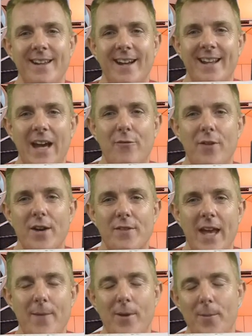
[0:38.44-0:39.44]
a, a
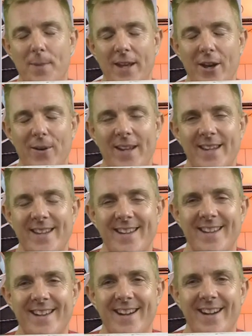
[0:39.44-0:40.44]
Cat5 cable, a PoE
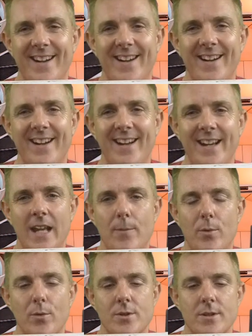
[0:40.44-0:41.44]
uh,
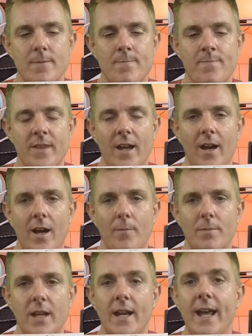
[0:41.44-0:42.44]
enabled
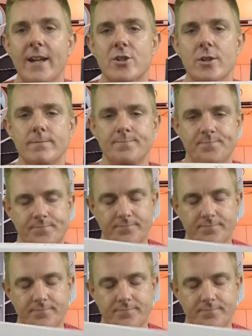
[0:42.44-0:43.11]
um, connection.